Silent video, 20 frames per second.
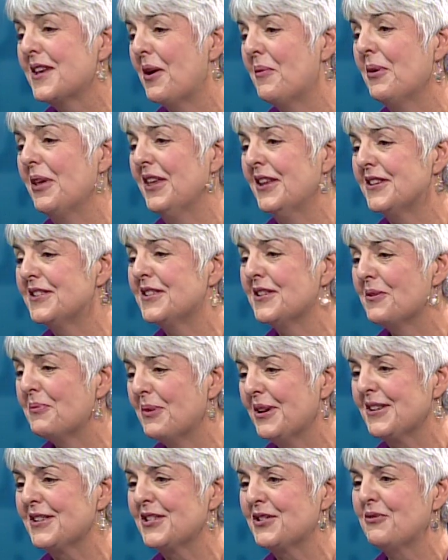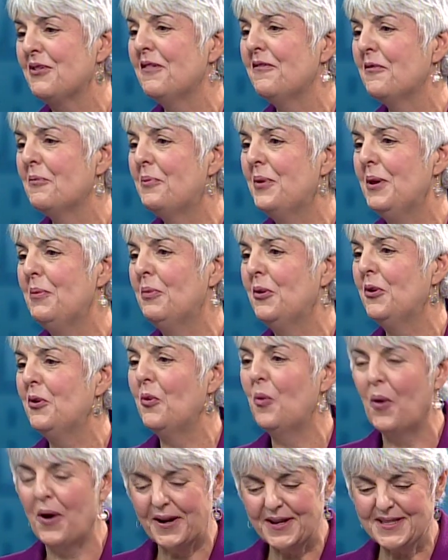coming into the ministry from people who
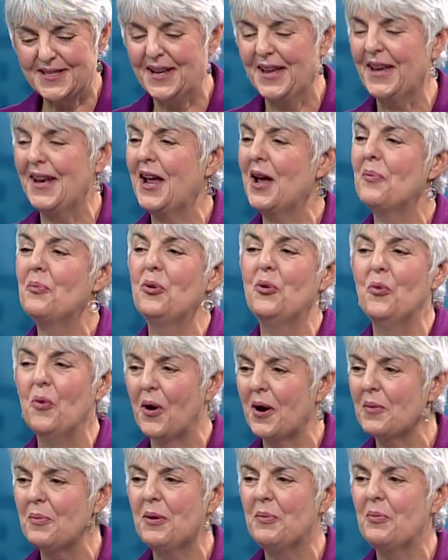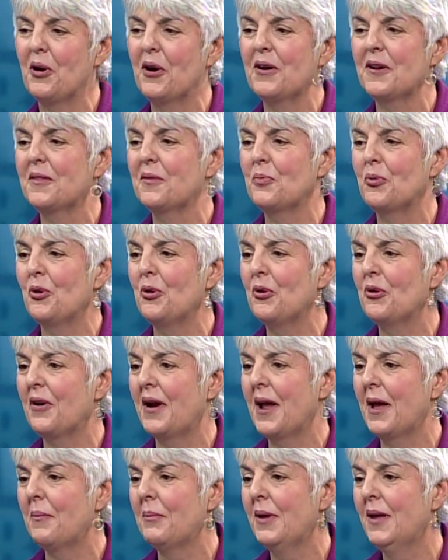want to sign up, who want to be part of the
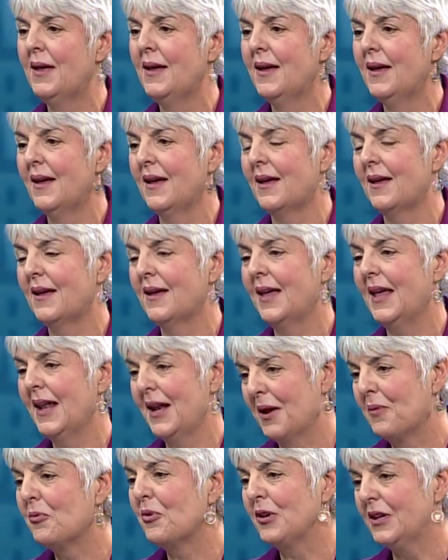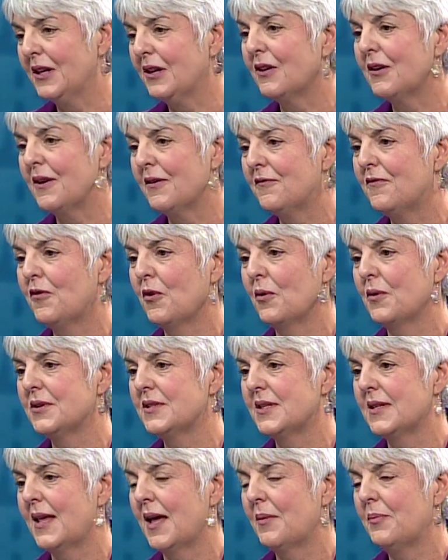program, and I'm really looking forward
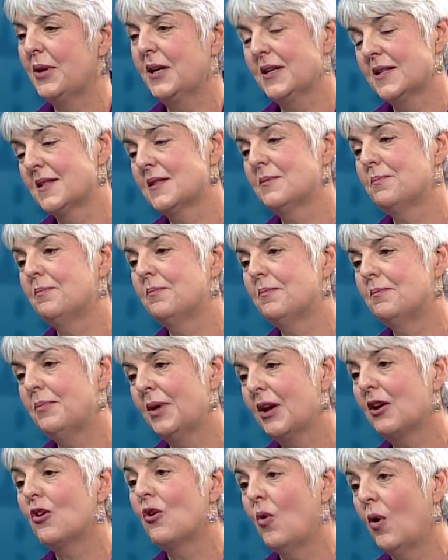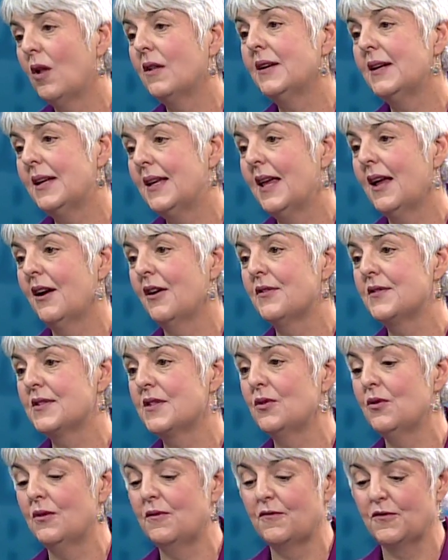to that, because better quality care is
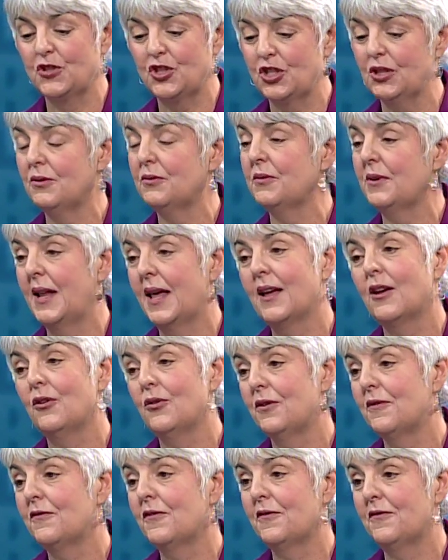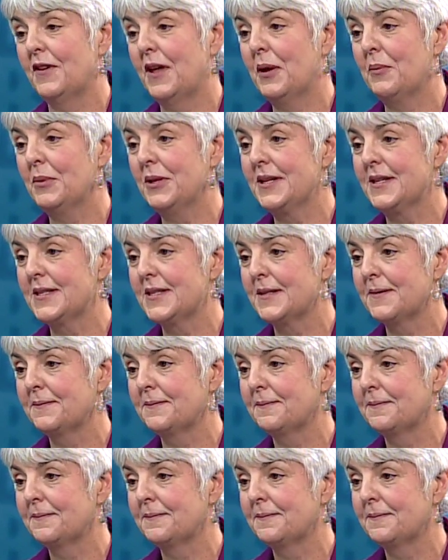good for children and good for families.